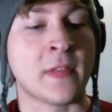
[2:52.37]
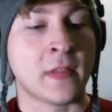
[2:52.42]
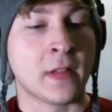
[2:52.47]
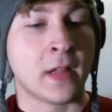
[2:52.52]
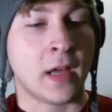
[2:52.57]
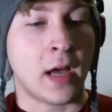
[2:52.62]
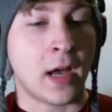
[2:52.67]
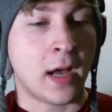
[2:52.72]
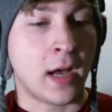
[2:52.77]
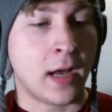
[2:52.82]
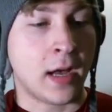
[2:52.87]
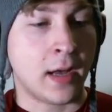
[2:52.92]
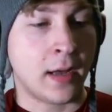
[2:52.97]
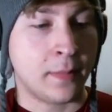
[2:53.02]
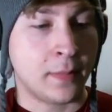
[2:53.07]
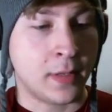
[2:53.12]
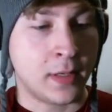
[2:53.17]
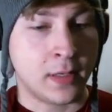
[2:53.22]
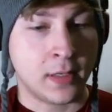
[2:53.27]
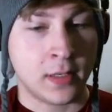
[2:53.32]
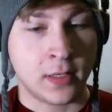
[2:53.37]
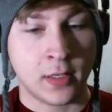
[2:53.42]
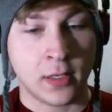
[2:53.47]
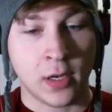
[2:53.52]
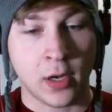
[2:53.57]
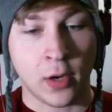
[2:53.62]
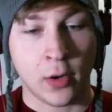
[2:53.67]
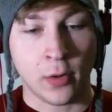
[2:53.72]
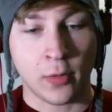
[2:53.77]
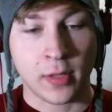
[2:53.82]
Oh
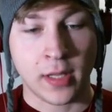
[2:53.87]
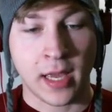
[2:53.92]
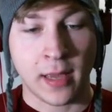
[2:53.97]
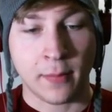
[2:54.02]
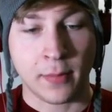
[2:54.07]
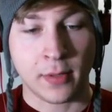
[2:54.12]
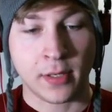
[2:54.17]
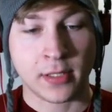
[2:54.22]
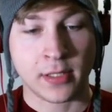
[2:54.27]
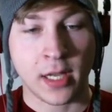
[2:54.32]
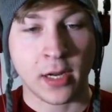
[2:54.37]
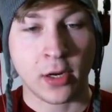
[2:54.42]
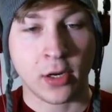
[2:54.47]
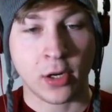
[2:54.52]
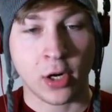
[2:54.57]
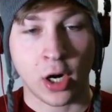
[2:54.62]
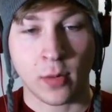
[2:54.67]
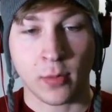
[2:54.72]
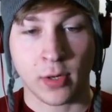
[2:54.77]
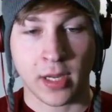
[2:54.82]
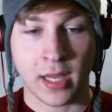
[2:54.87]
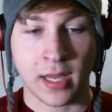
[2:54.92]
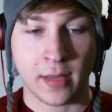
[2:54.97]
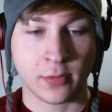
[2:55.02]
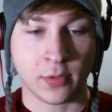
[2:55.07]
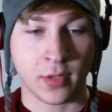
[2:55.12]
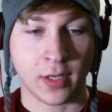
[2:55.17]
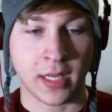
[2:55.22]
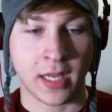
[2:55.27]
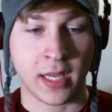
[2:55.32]
yeah, but it's not on Armor Game,
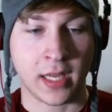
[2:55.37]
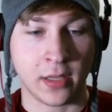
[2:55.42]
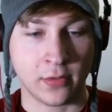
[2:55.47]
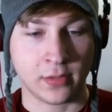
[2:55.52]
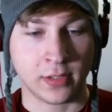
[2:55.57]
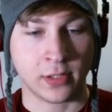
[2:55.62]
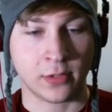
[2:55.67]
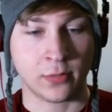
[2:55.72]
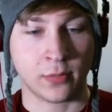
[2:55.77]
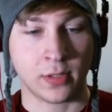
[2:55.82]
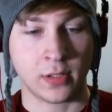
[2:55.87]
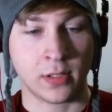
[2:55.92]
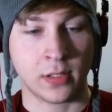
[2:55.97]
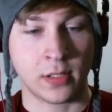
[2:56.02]
so I can't use this one.